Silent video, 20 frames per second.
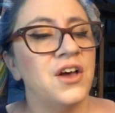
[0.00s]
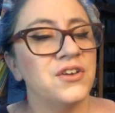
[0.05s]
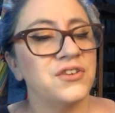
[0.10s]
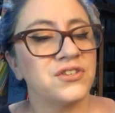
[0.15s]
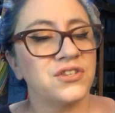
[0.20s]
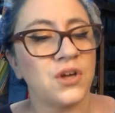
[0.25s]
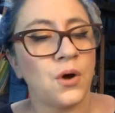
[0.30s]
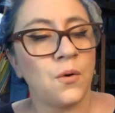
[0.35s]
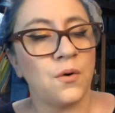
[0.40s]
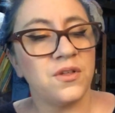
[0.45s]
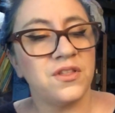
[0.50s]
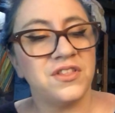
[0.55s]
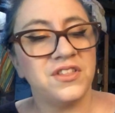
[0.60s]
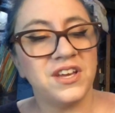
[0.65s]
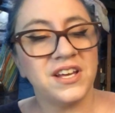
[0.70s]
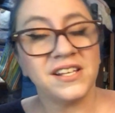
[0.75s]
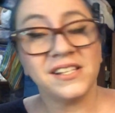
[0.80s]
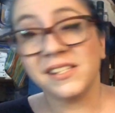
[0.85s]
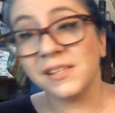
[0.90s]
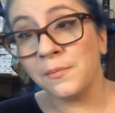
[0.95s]
So
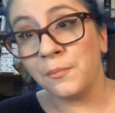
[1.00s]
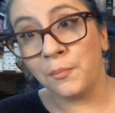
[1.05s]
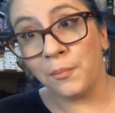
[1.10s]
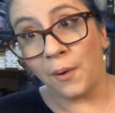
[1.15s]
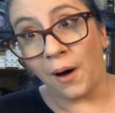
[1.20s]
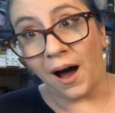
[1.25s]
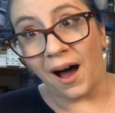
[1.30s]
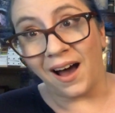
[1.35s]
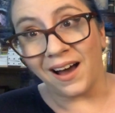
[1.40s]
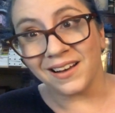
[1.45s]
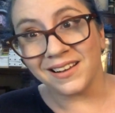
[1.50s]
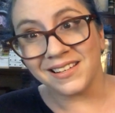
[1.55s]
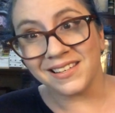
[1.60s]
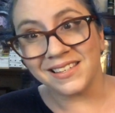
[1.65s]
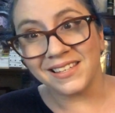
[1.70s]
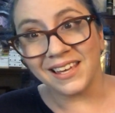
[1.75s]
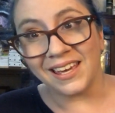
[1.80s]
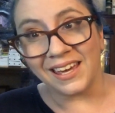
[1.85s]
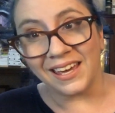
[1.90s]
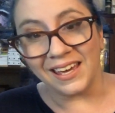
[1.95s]
this
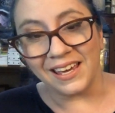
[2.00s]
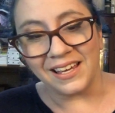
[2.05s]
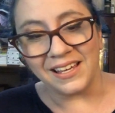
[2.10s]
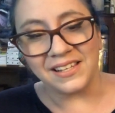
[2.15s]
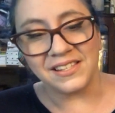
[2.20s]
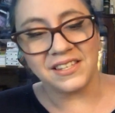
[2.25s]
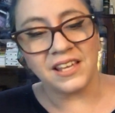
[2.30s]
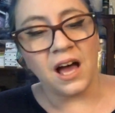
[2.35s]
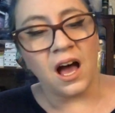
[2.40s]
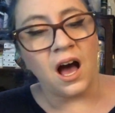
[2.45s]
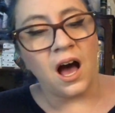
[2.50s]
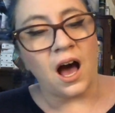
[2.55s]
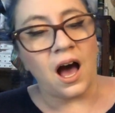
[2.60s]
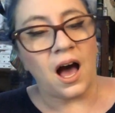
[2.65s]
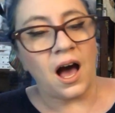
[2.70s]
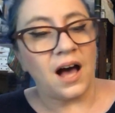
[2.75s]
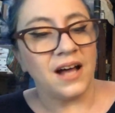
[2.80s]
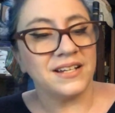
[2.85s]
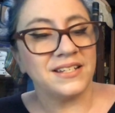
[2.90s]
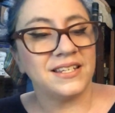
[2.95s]
box is
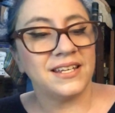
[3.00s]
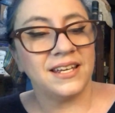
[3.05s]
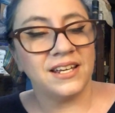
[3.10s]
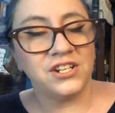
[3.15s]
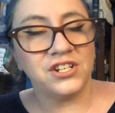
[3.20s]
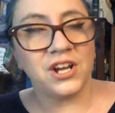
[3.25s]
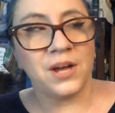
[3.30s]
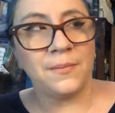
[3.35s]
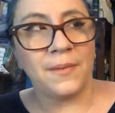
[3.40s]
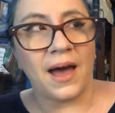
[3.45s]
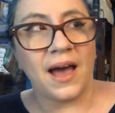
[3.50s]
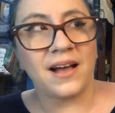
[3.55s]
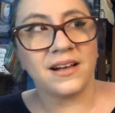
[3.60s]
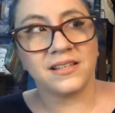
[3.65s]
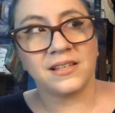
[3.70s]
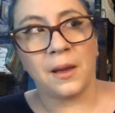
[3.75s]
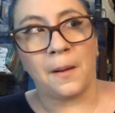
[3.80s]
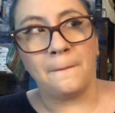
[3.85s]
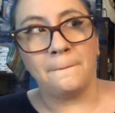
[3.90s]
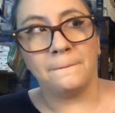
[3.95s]
a TJ
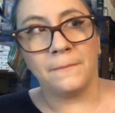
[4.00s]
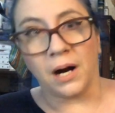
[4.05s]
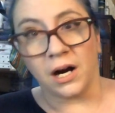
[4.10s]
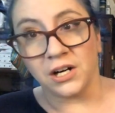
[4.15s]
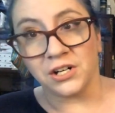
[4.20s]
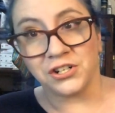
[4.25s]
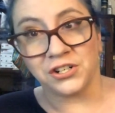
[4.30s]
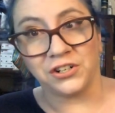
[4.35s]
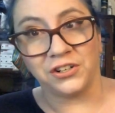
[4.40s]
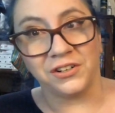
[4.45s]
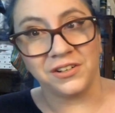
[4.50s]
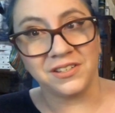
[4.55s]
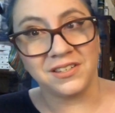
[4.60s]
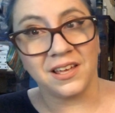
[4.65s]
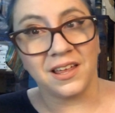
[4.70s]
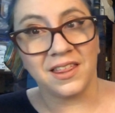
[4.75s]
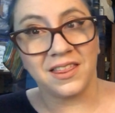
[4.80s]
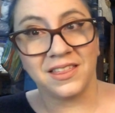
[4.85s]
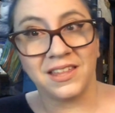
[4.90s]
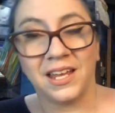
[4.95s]
Maxx Marshalls
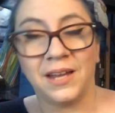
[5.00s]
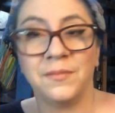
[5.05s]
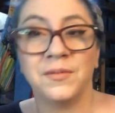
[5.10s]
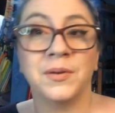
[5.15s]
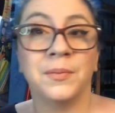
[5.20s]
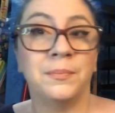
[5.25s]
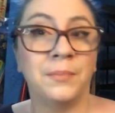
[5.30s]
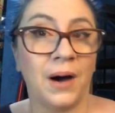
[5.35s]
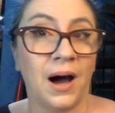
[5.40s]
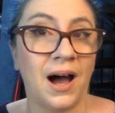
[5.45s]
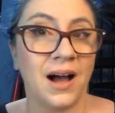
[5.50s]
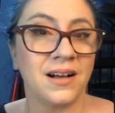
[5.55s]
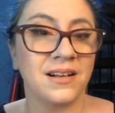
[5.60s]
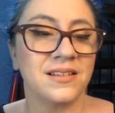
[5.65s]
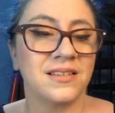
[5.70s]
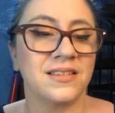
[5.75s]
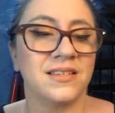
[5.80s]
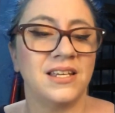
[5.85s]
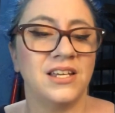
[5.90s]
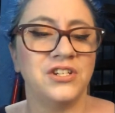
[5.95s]
themed
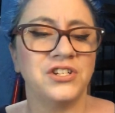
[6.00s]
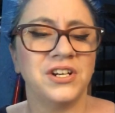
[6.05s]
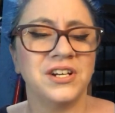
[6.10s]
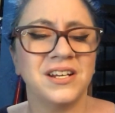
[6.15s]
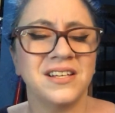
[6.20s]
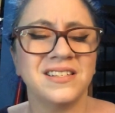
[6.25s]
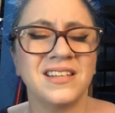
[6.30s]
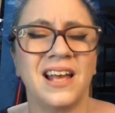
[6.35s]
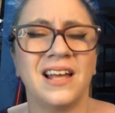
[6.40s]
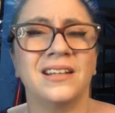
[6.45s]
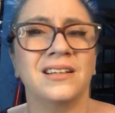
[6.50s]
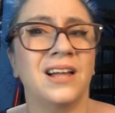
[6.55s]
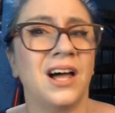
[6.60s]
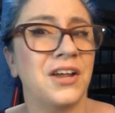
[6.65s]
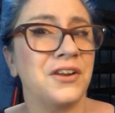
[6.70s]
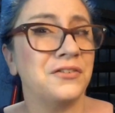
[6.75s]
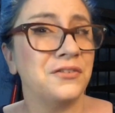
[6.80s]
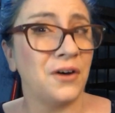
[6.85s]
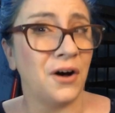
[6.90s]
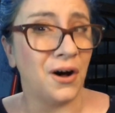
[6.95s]
box. CJ does a
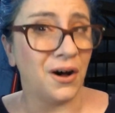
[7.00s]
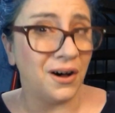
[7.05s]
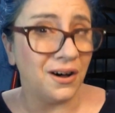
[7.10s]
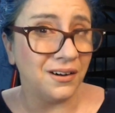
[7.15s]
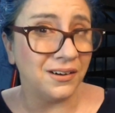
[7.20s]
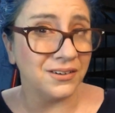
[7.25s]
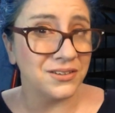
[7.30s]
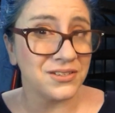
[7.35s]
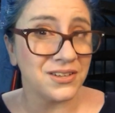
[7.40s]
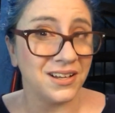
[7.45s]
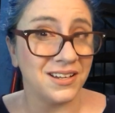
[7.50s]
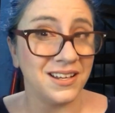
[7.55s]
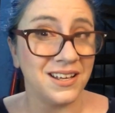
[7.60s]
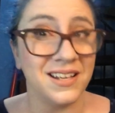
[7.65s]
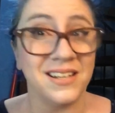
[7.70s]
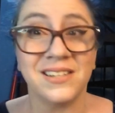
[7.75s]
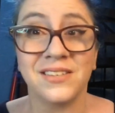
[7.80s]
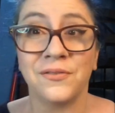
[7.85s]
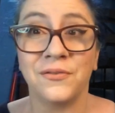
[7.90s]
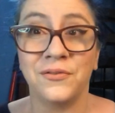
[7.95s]
lot of hauls on
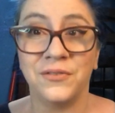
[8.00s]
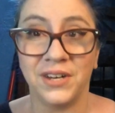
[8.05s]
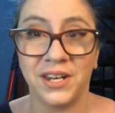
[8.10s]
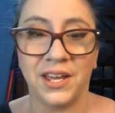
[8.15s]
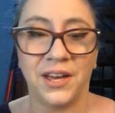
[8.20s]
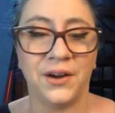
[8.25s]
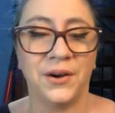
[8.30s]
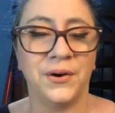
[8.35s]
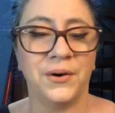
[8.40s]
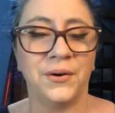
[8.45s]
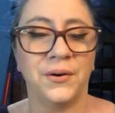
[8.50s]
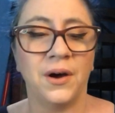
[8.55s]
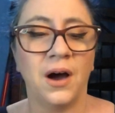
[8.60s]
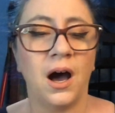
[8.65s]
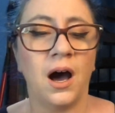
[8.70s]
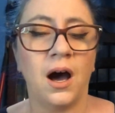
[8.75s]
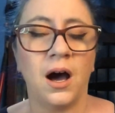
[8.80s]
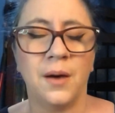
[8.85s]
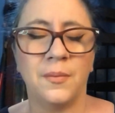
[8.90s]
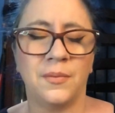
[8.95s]
his video
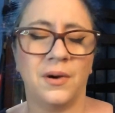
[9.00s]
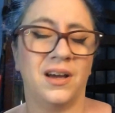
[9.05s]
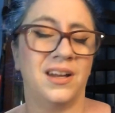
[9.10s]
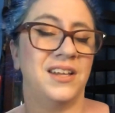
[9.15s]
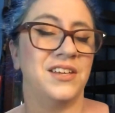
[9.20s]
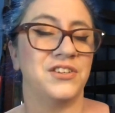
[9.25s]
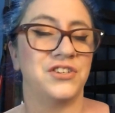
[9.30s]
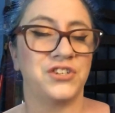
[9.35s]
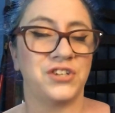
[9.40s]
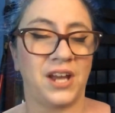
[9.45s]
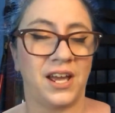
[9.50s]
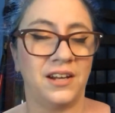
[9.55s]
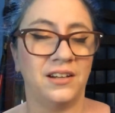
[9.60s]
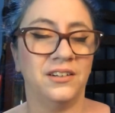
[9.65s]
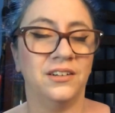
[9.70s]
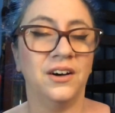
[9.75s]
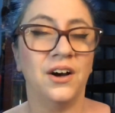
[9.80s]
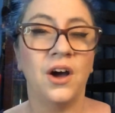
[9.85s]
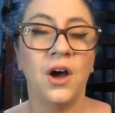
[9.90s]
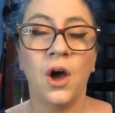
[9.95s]
on his
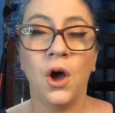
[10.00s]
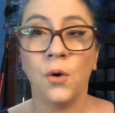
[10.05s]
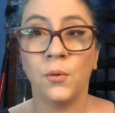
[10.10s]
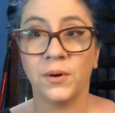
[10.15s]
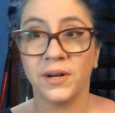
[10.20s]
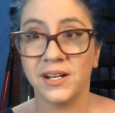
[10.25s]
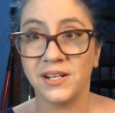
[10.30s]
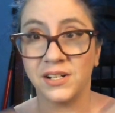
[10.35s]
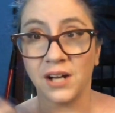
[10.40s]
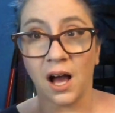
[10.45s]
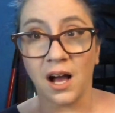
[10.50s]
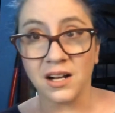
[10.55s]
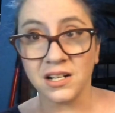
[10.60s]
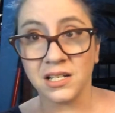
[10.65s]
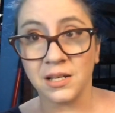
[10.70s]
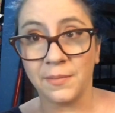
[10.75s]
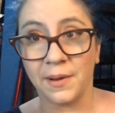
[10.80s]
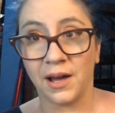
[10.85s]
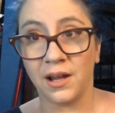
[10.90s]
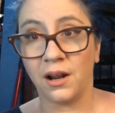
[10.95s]
channel where he
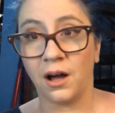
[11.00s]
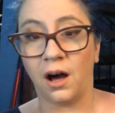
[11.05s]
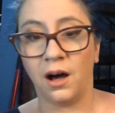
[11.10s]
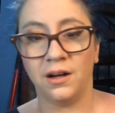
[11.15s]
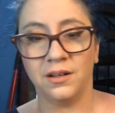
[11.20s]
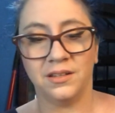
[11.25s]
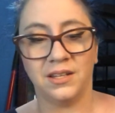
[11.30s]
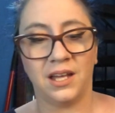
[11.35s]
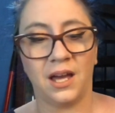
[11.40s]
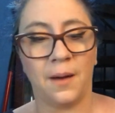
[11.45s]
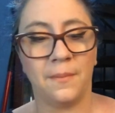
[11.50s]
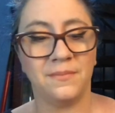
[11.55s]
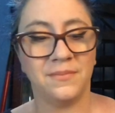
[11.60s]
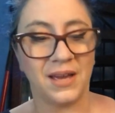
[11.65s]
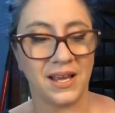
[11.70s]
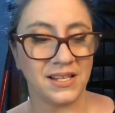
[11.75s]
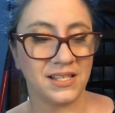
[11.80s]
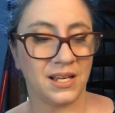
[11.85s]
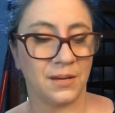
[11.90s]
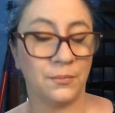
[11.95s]
talks about all the
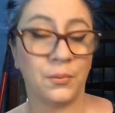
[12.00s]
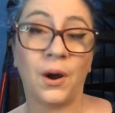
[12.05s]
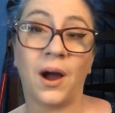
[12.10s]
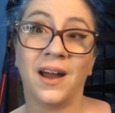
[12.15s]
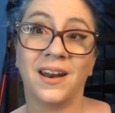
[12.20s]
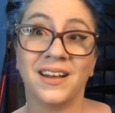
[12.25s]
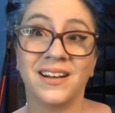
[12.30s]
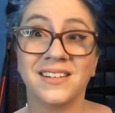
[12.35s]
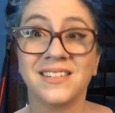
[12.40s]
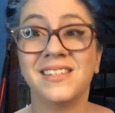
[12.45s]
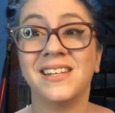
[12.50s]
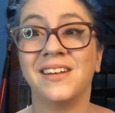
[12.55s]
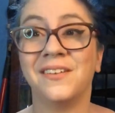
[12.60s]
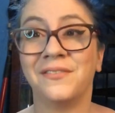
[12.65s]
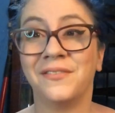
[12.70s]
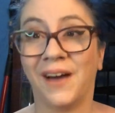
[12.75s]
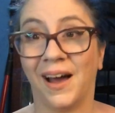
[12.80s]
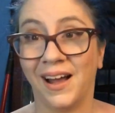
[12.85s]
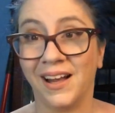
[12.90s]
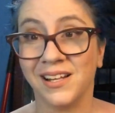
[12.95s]
amazing products he
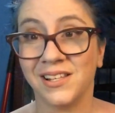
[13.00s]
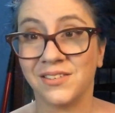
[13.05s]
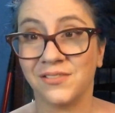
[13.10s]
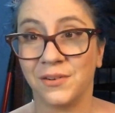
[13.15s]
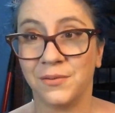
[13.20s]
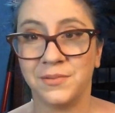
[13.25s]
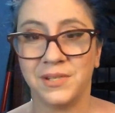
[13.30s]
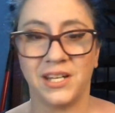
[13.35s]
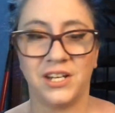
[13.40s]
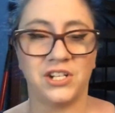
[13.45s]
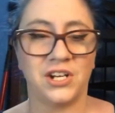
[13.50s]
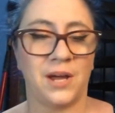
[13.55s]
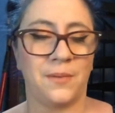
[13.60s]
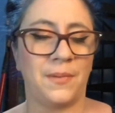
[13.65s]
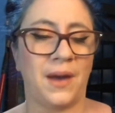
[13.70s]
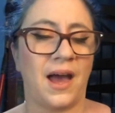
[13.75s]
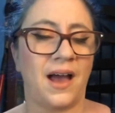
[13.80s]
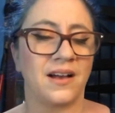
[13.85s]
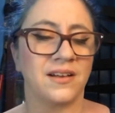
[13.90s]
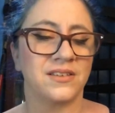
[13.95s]
finds from TJ
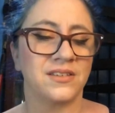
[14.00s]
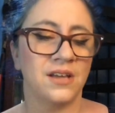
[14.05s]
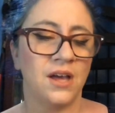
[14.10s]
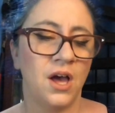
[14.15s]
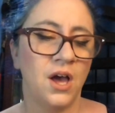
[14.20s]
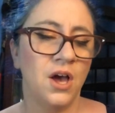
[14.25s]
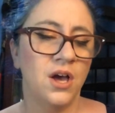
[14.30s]
Maxx.